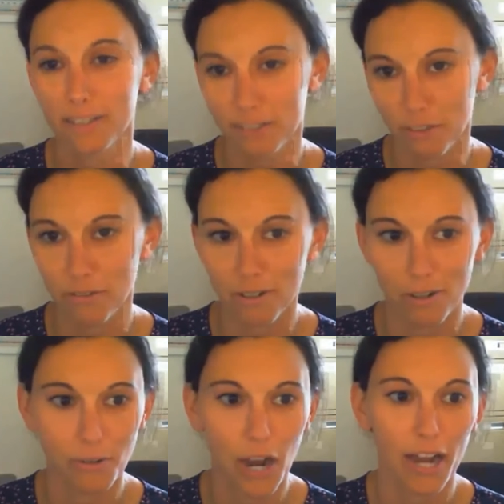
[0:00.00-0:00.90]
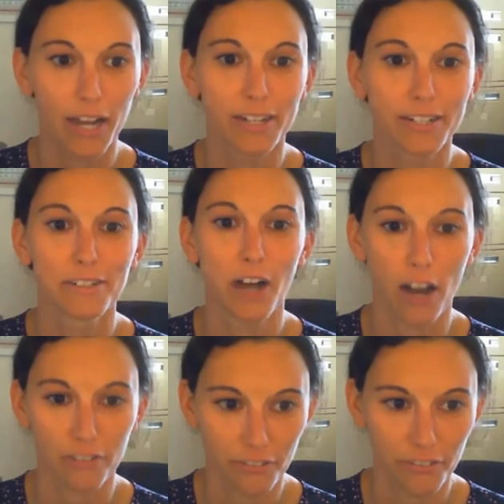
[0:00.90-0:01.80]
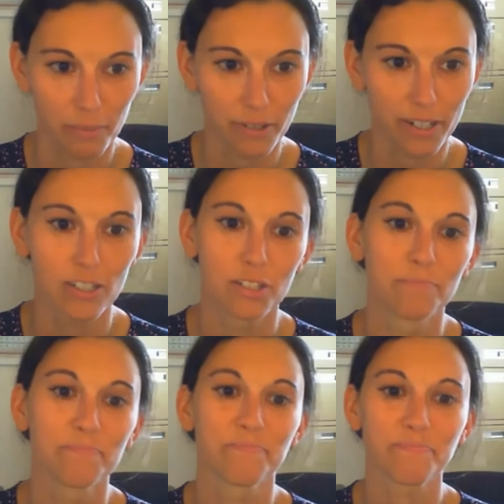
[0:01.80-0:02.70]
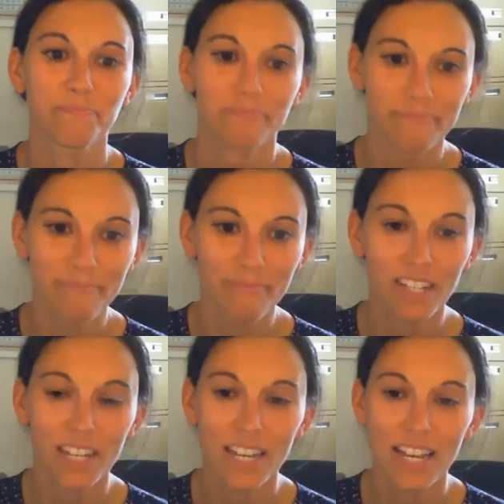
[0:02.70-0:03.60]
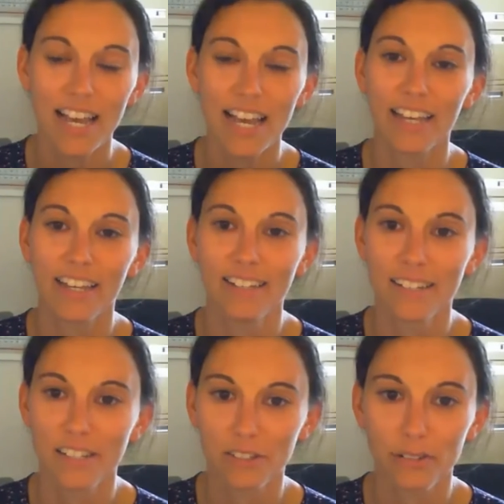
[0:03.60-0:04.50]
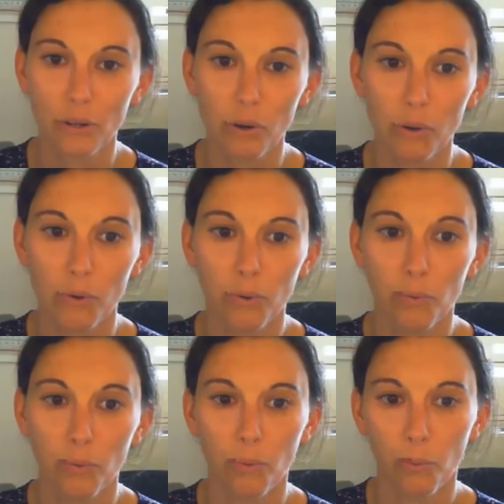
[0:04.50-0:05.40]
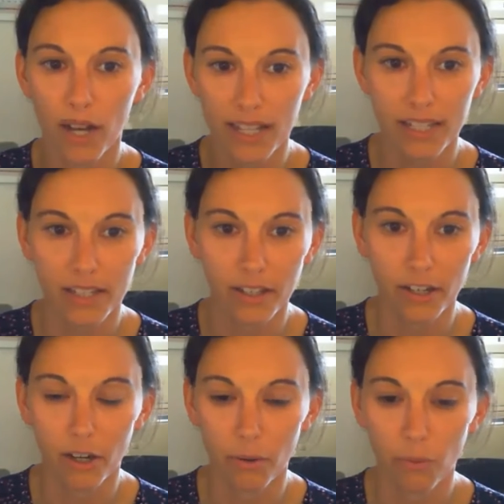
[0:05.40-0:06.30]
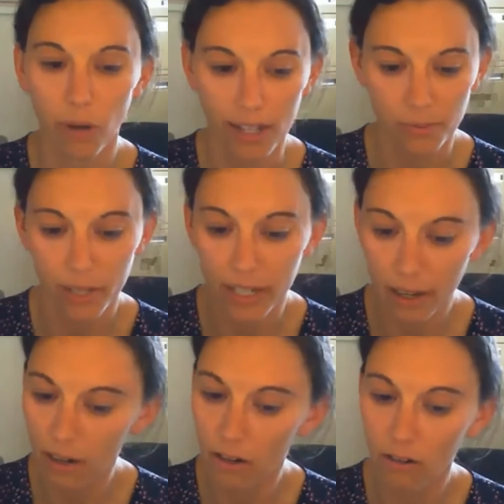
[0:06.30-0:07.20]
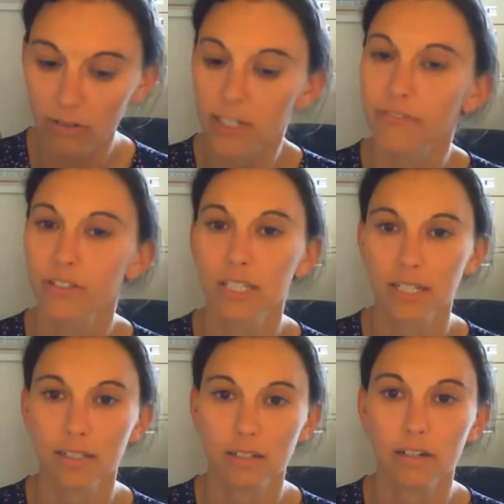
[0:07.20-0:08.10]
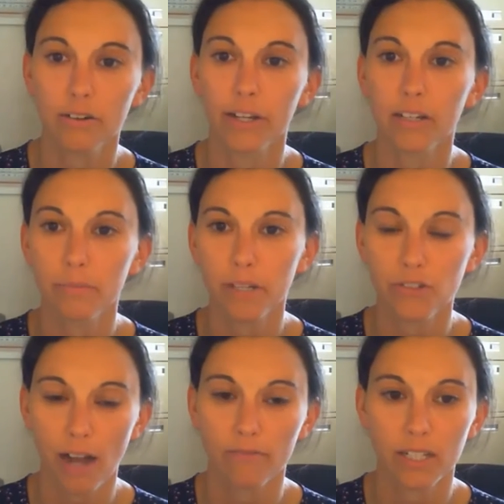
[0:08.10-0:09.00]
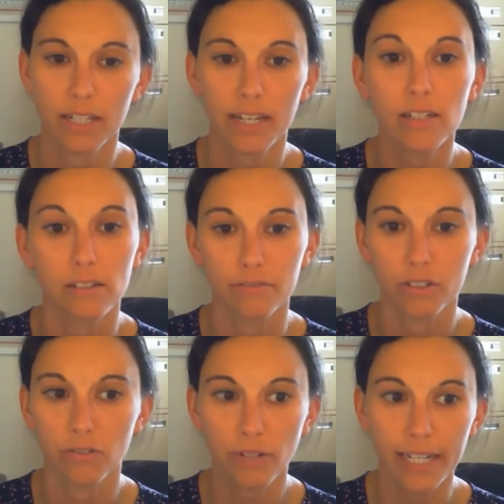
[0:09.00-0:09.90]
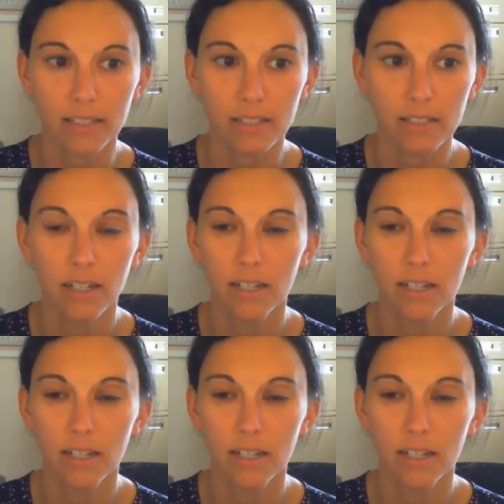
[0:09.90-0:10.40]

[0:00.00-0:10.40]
also threw a rock off of the bridge. And so what you know, as we know, different sticks are going to be traveling at different rates,